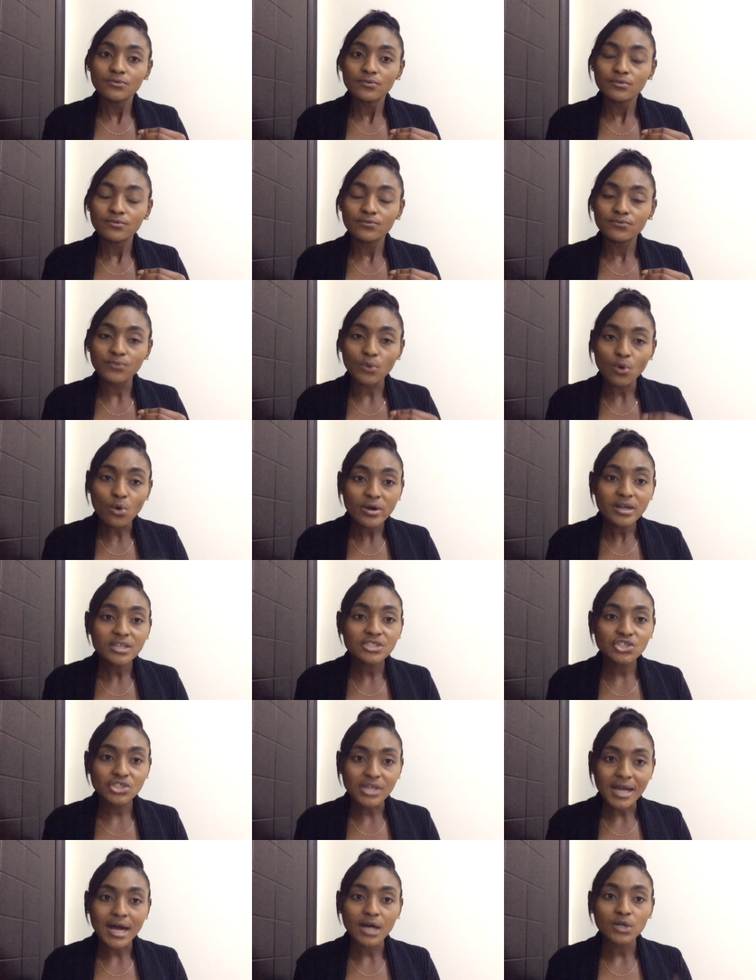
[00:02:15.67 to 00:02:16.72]
for a
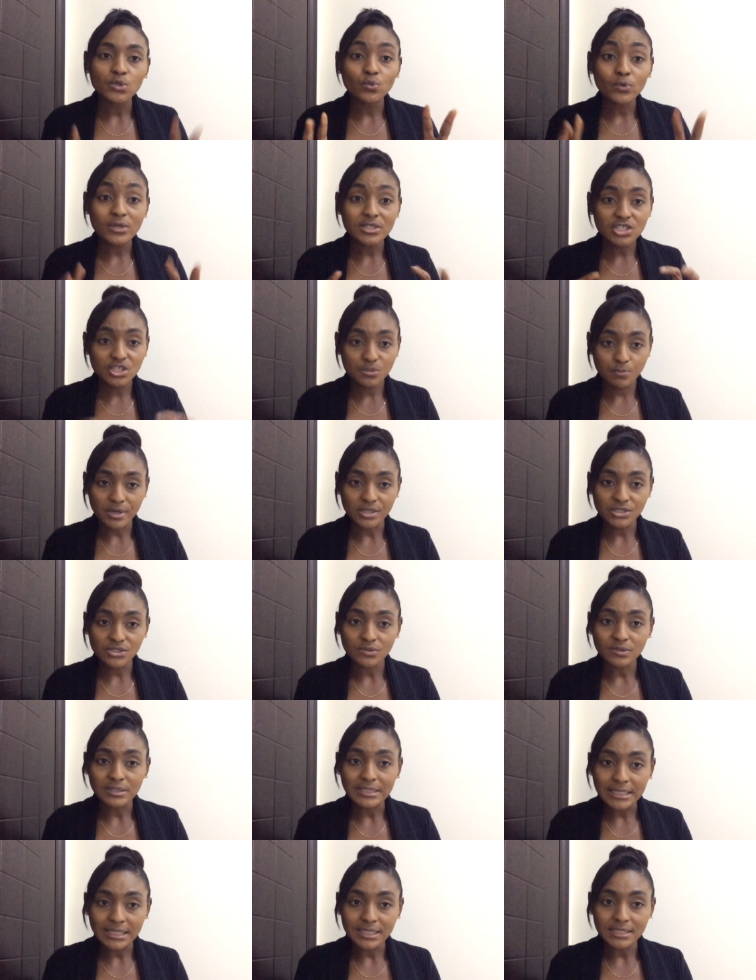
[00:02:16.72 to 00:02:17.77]
child with special
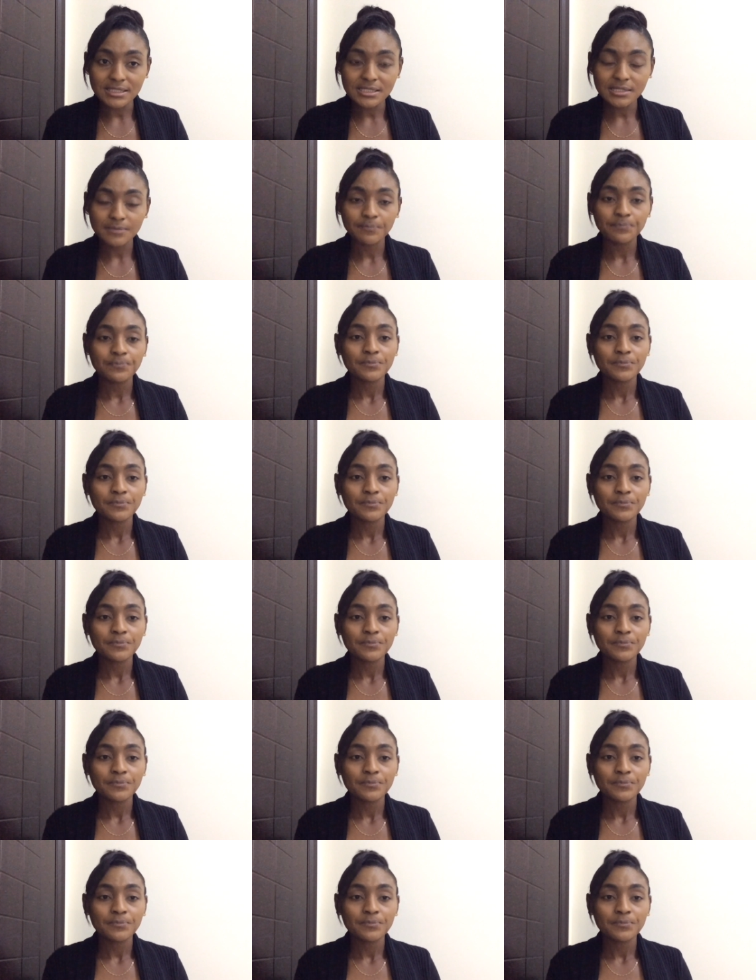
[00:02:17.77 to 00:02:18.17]
needs.